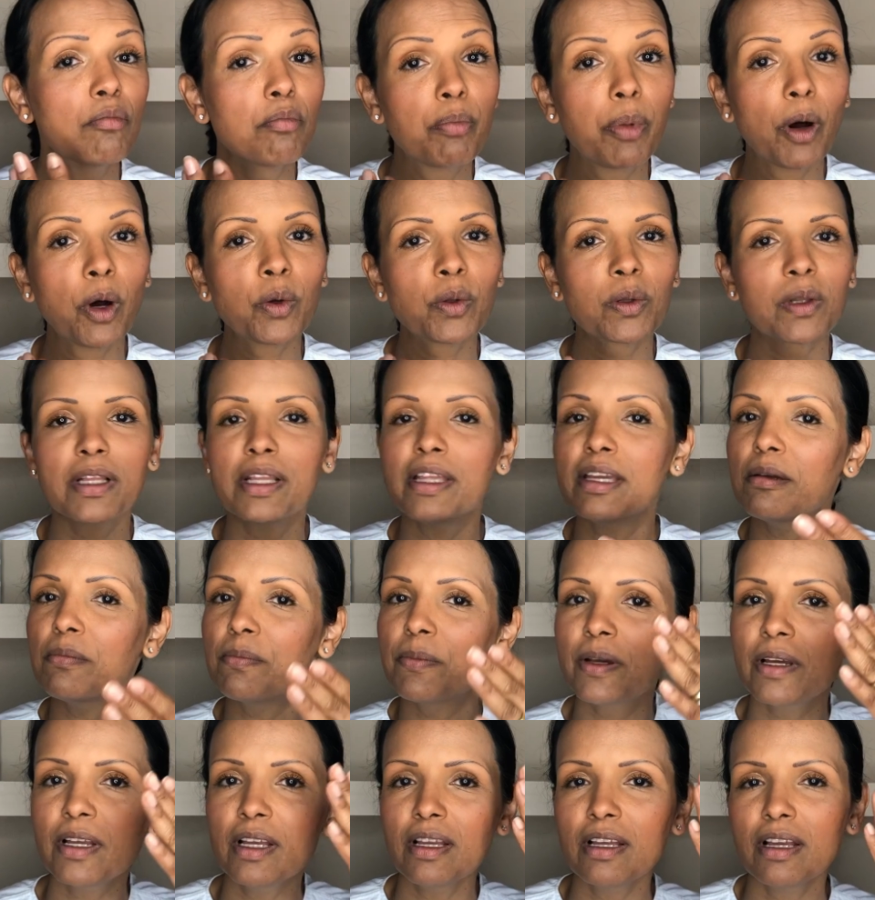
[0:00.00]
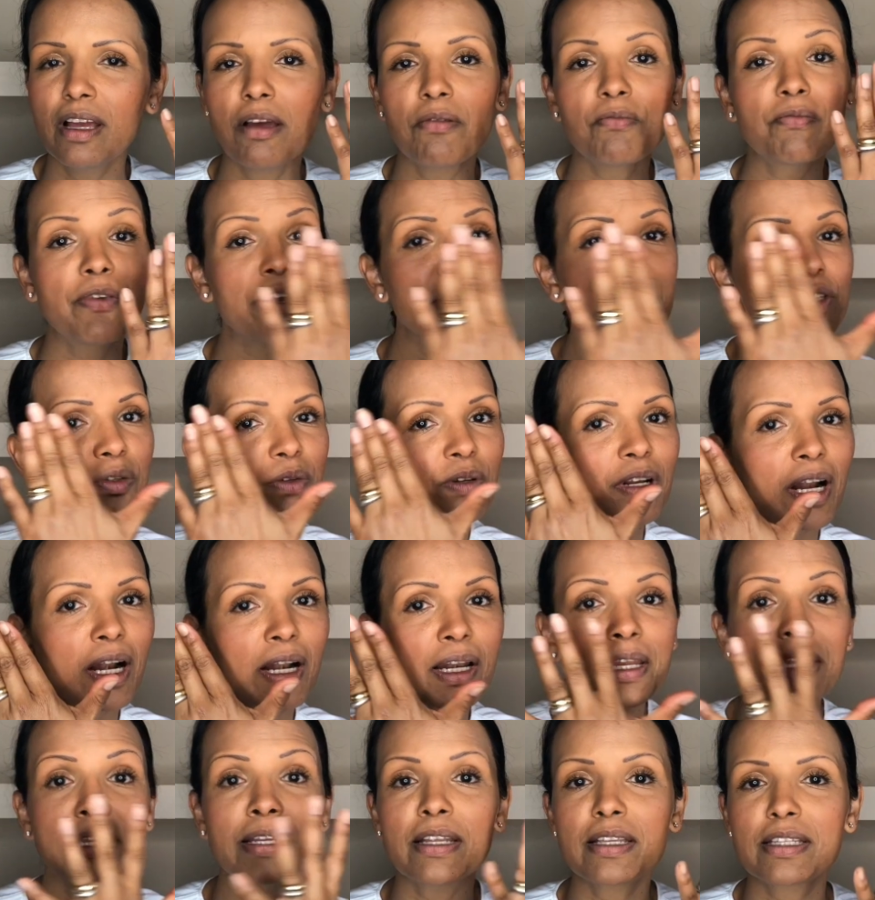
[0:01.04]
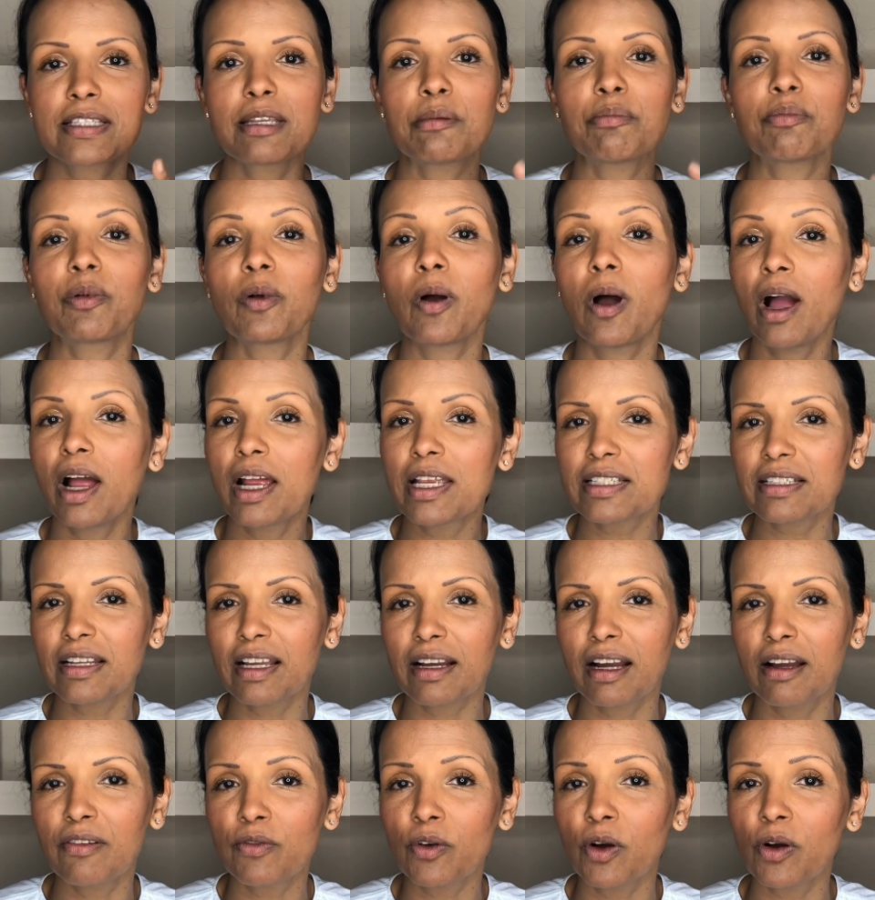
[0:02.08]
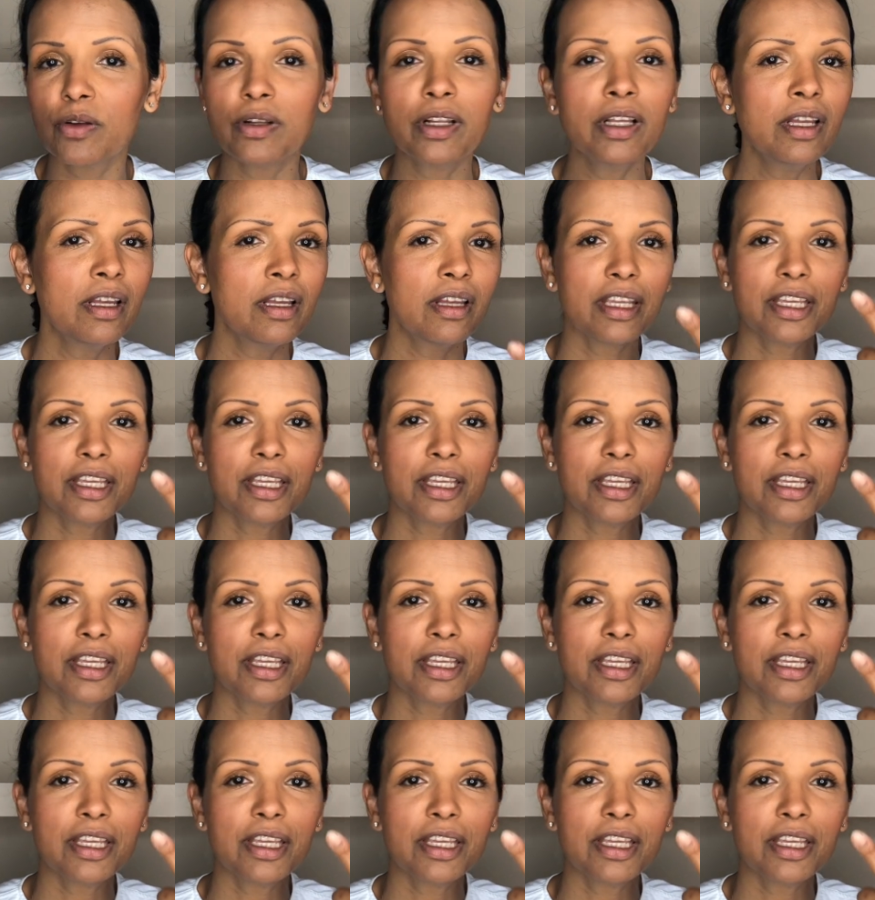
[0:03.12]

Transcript: bold lip and very sort of clean, simple eyes like I've got.